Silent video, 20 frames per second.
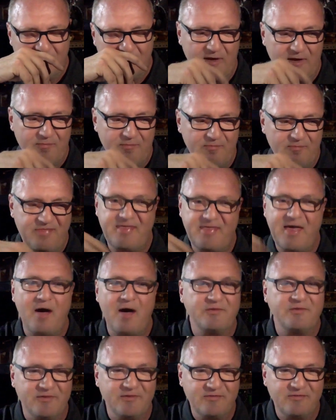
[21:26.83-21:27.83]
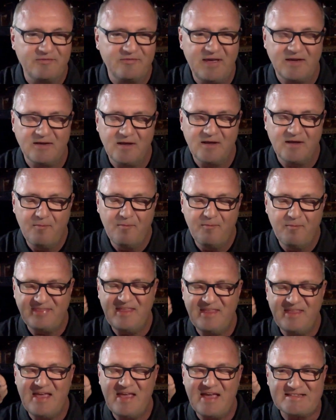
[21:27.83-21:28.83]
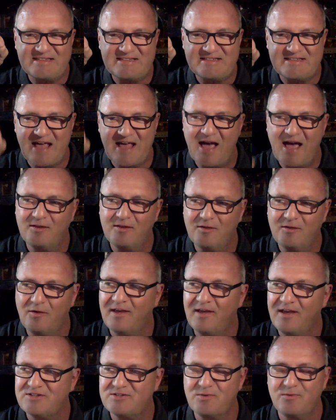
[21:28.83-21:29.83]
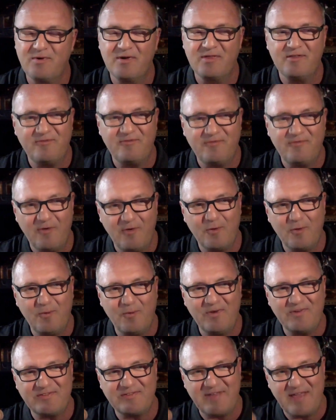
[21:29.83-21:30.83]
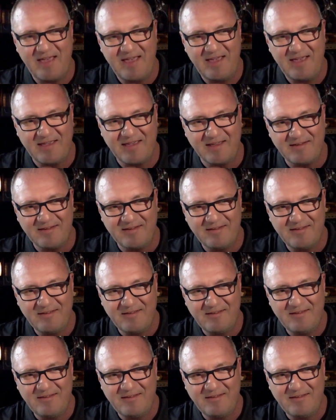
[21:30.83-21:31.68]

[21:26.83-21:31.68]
1,000 feet, but the exact location where the photo was taken,